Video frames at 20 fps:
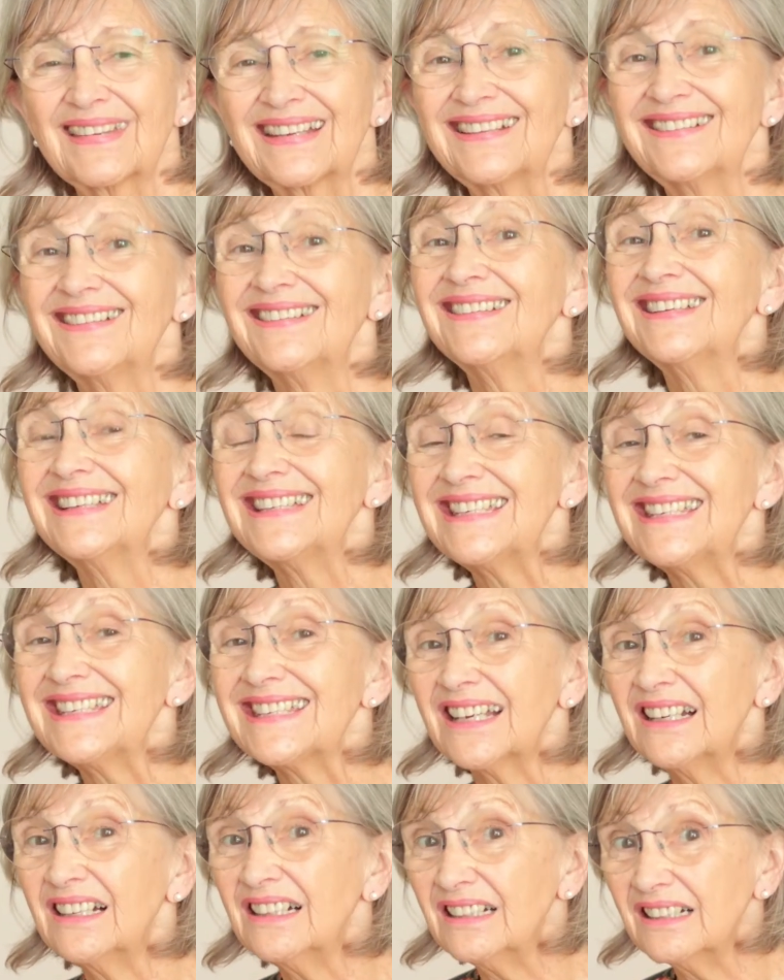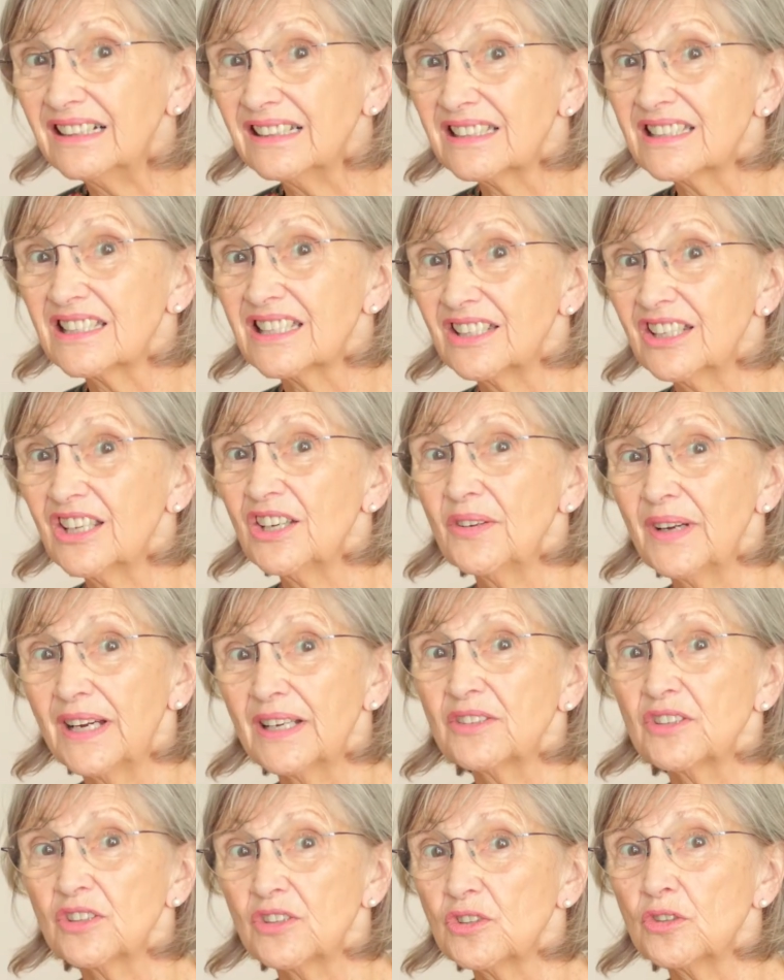And it is hard to know how
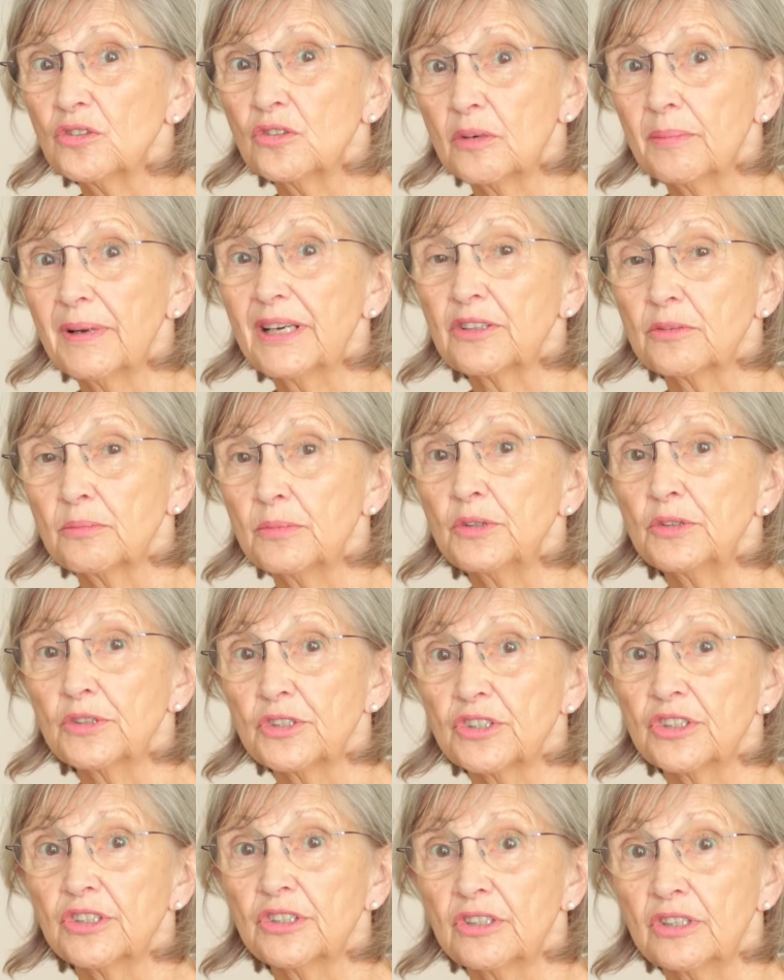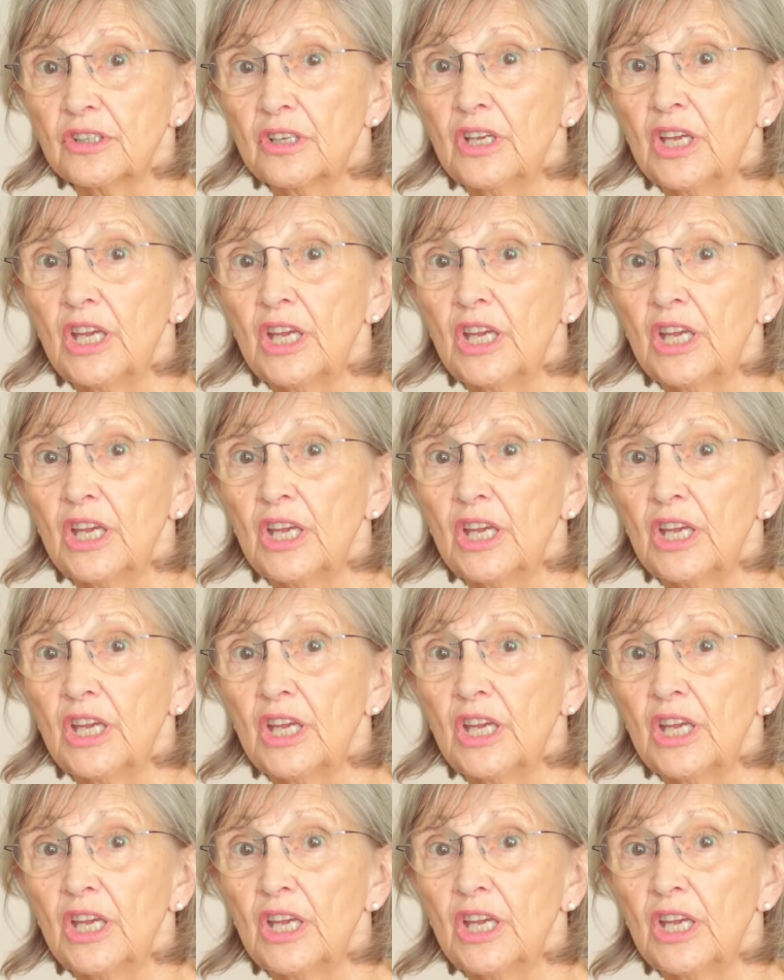to talk about abortion